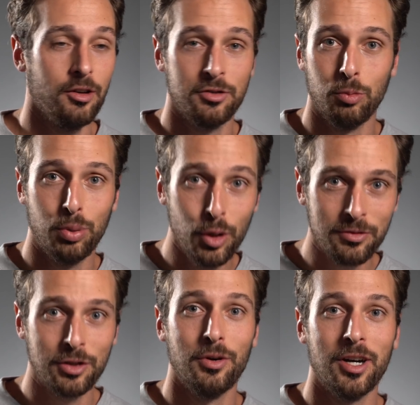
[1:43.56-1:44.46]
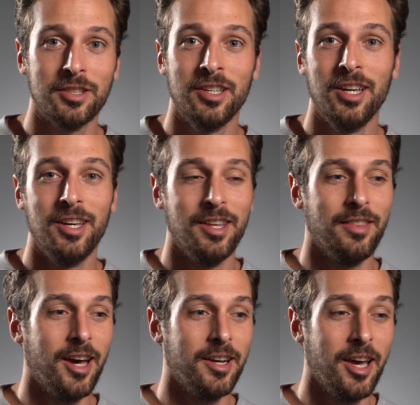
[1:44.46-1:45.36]
also proves to us
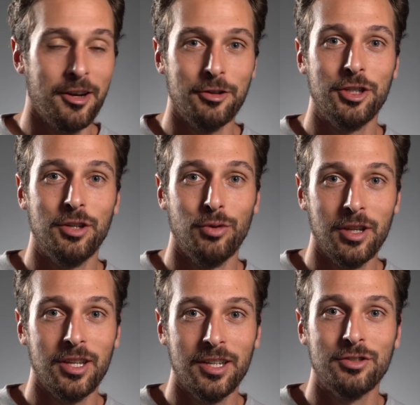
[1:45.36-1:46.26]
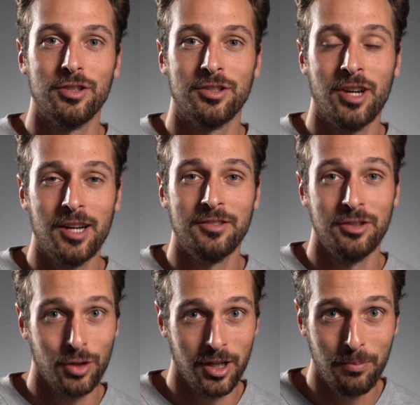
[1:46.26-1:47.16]
that energy really is just
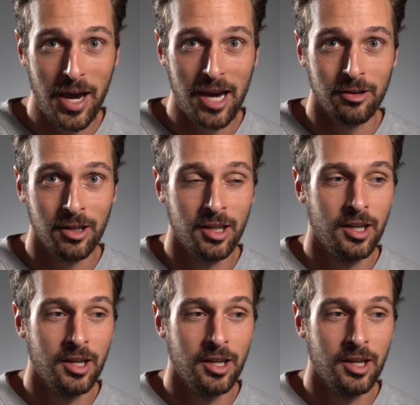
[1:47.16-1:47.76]
concentrated matter.